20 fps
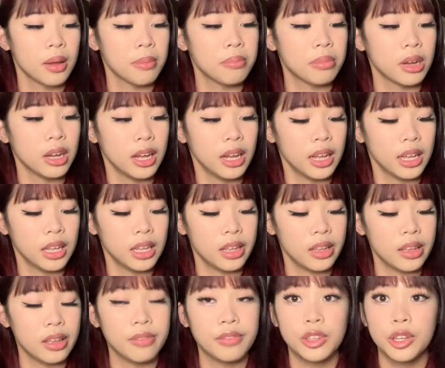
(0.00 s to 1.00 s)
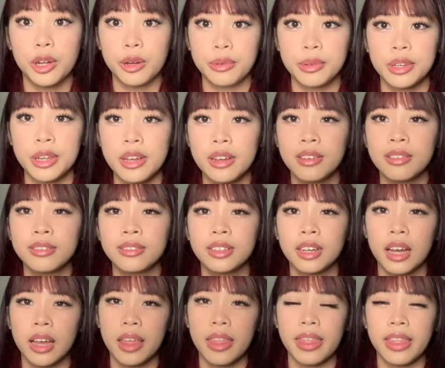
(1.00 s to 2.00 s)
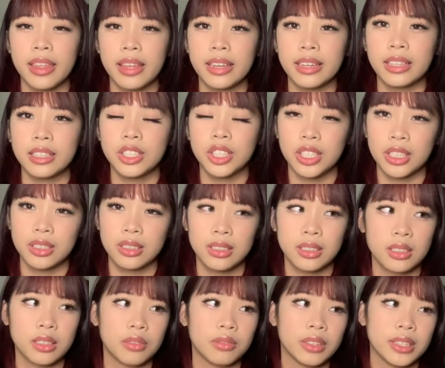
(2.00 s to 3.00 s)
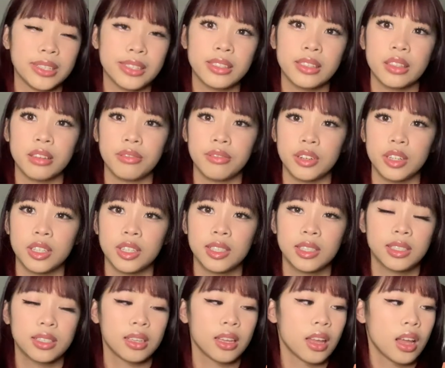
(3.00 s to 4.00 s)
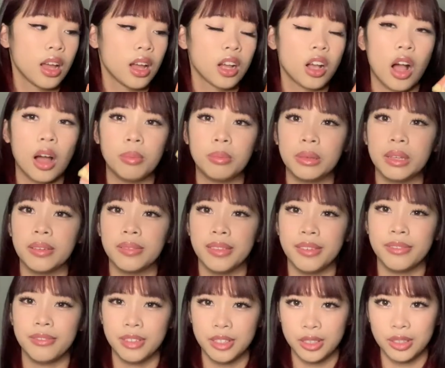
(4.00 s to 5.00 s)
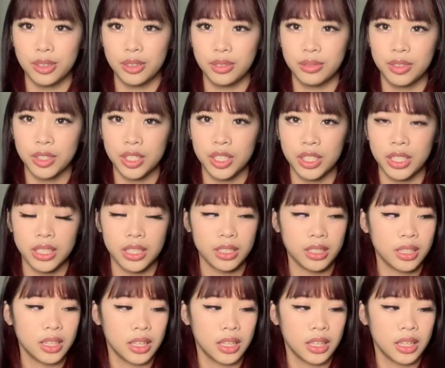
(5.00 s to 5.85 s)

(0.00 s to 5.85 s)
But if you don't know, they just released the first copy of the physical version